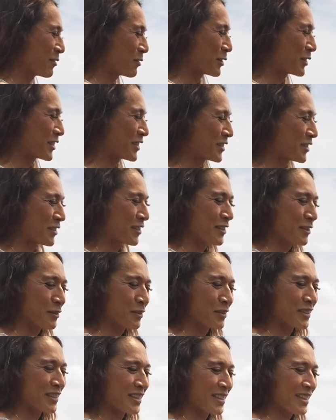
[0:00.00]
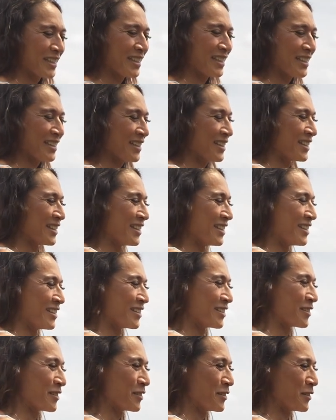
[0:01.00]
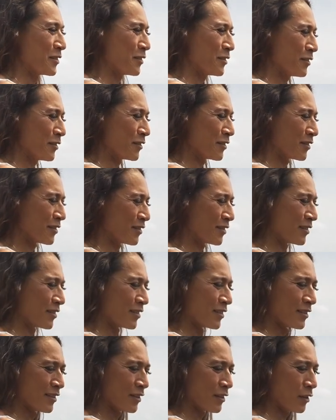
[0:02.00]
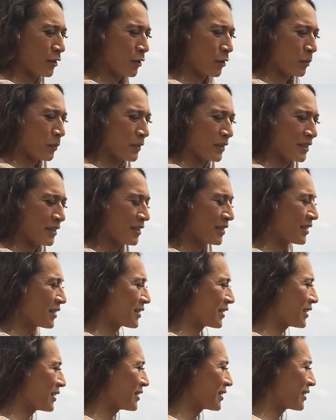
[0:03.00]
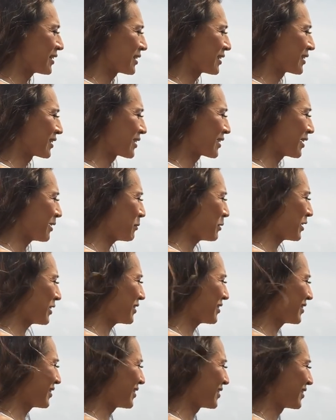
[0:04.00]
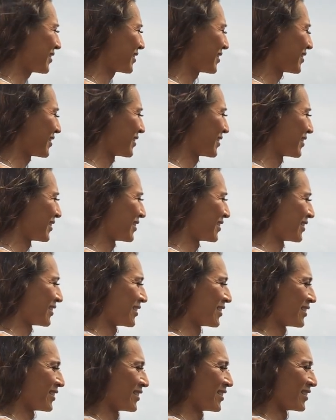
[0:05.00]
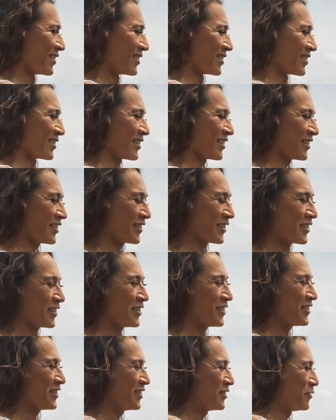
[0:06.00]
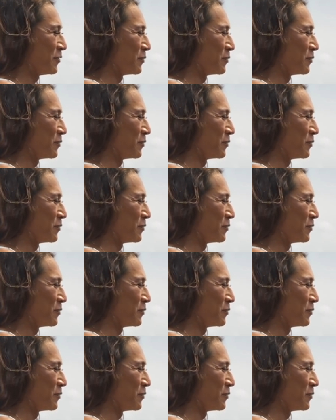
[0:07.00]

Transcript: We're just gonna use the key to open the tailgate. Come on. There you go.